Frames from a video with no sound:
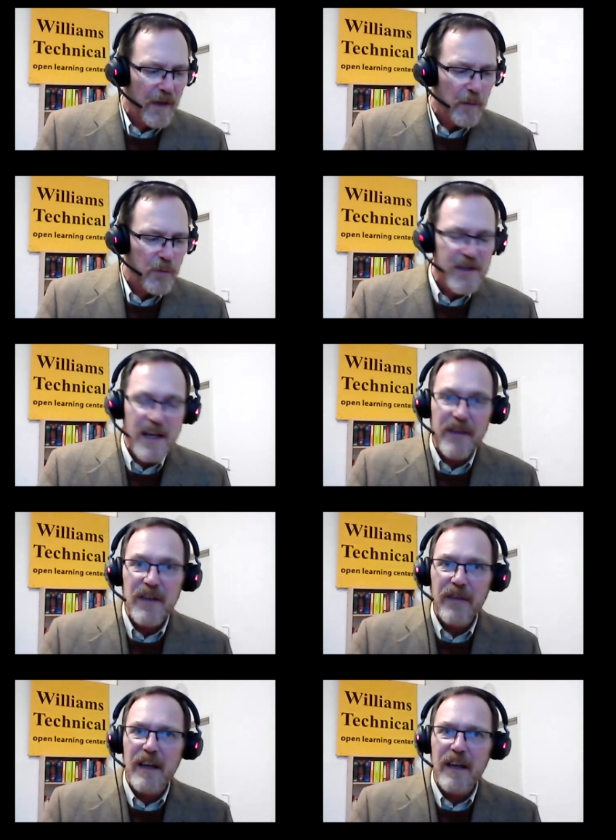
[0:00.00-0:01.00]

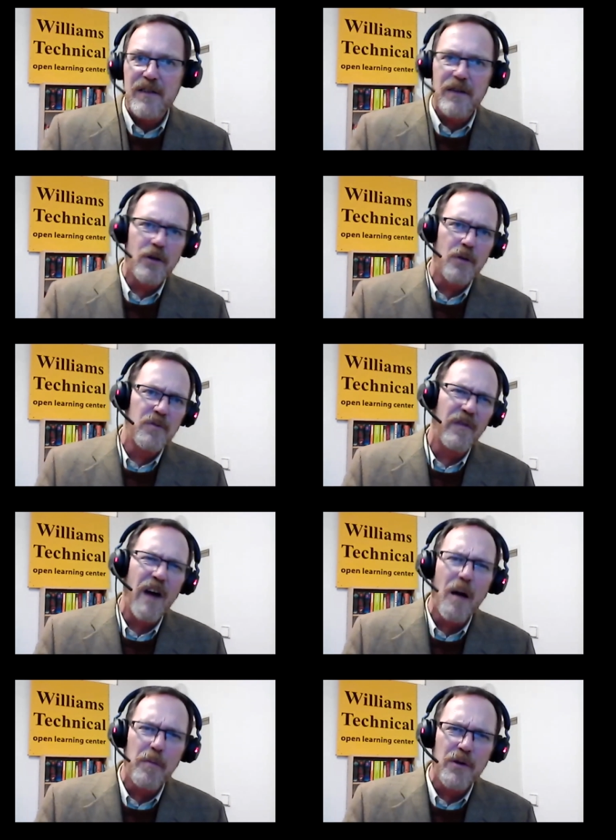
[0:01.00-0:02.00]
Presenting things in terms of
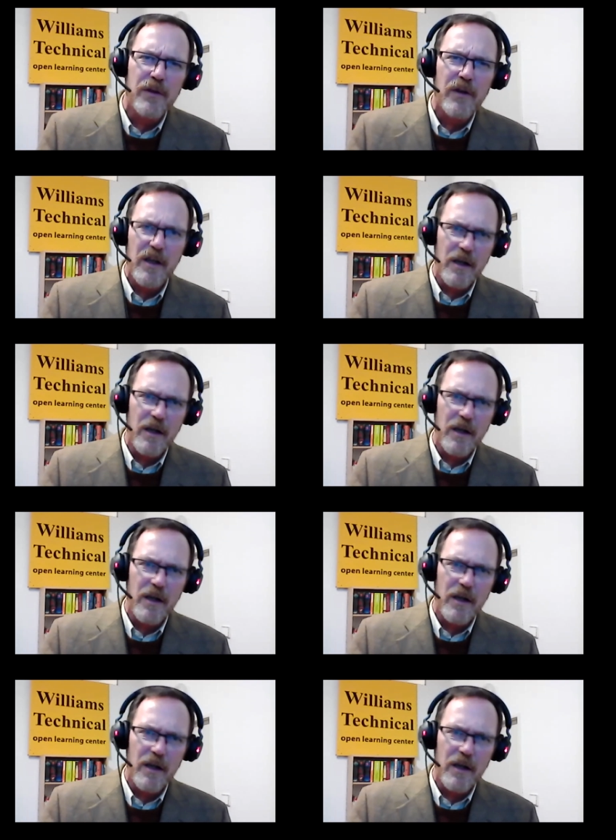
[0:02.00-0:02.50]
opportunity